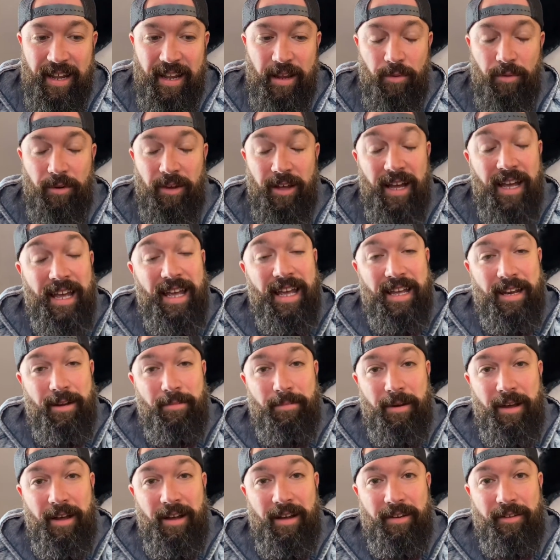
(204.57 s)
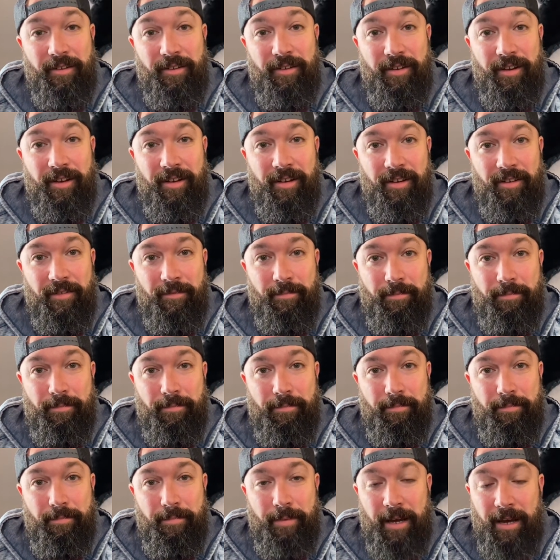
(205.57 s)
Well, I had a bottle
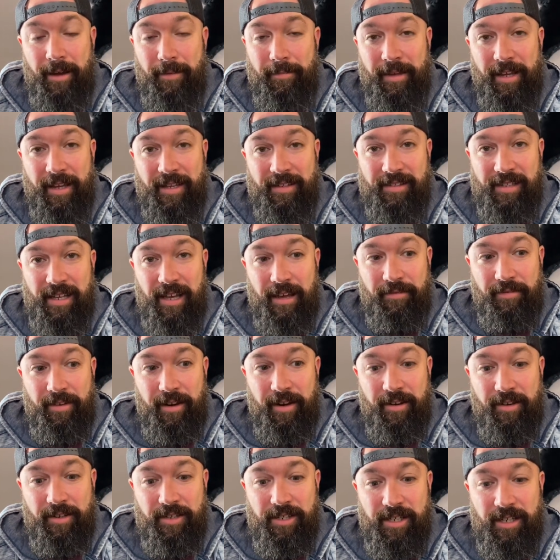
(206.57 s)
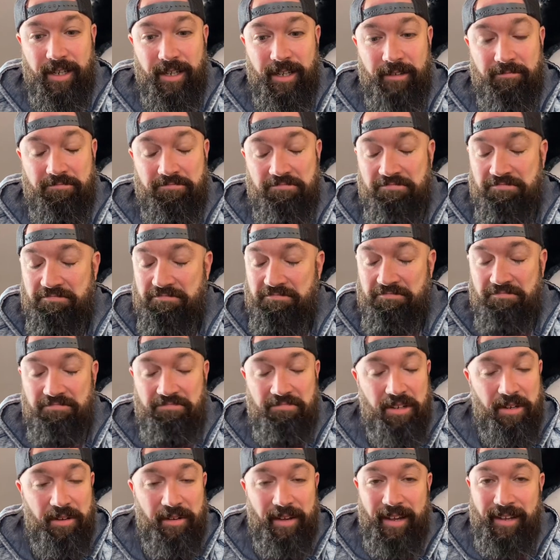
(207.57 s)
of Bombay Sapphire gin.
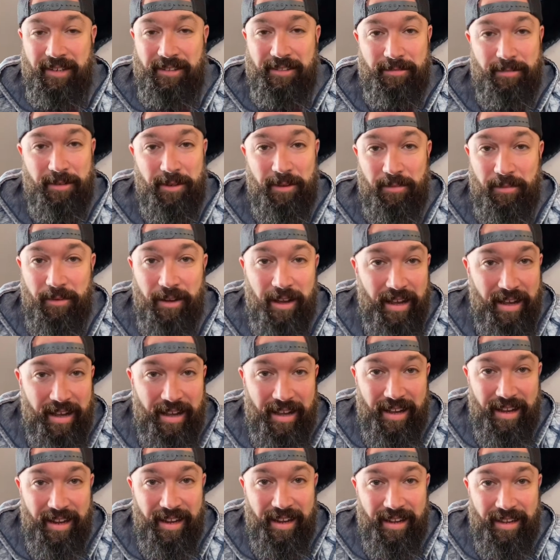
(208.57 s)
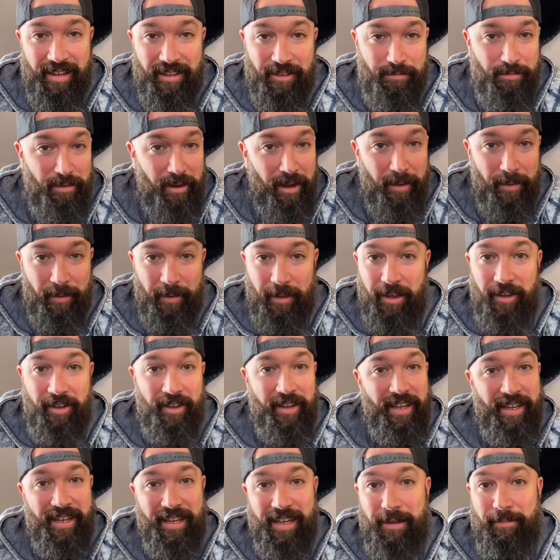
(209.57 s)
Don't ask me why. It's probably all
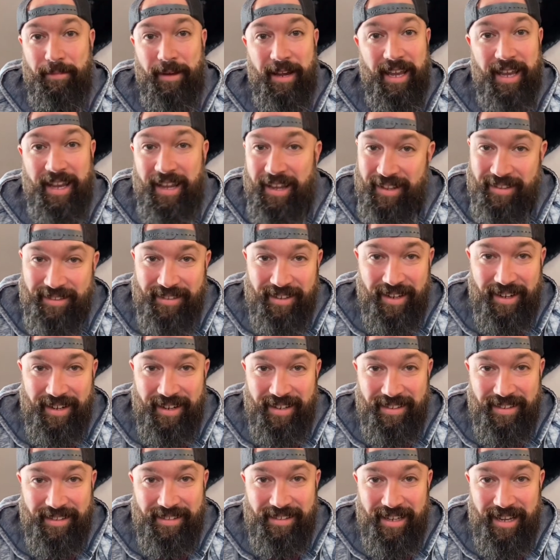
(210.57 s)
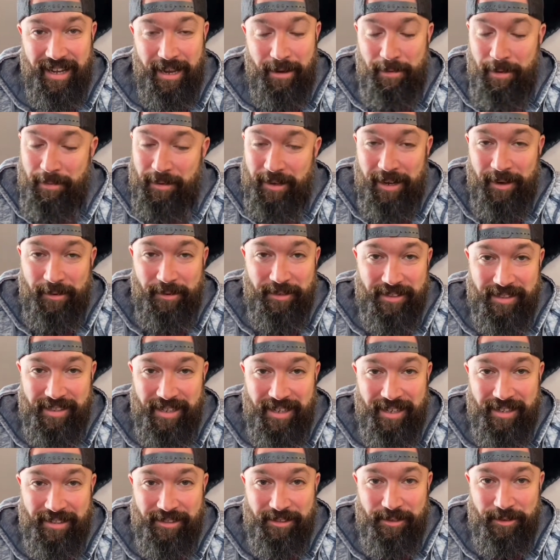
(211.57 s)
I could get my hands on at the time. I mean, I was in
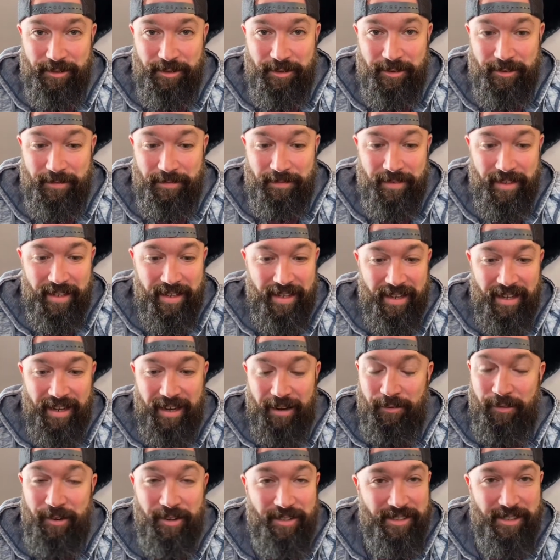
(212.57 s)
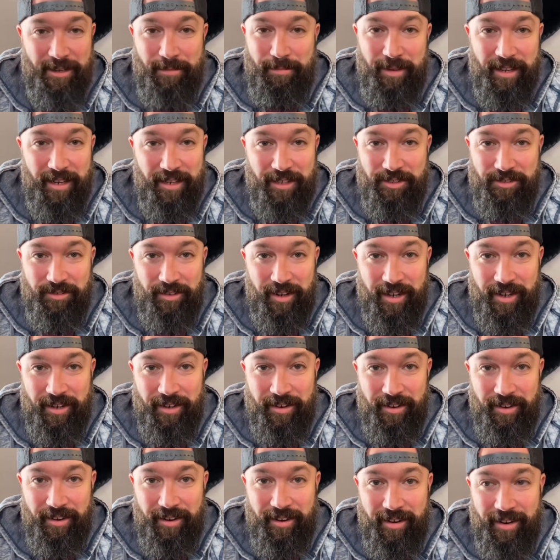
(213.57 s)
high school, wasn't a big
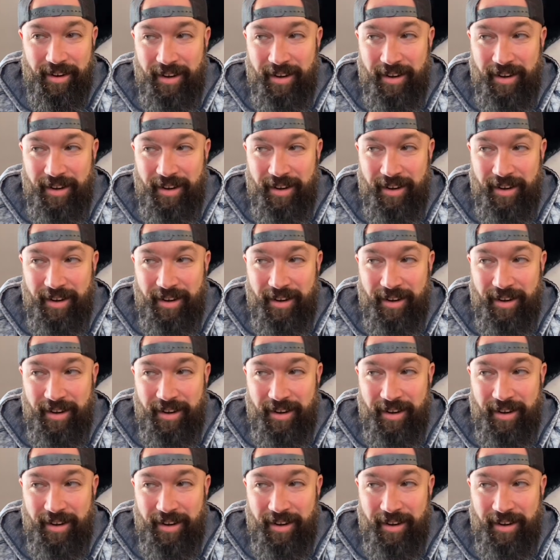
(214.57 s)
drinker,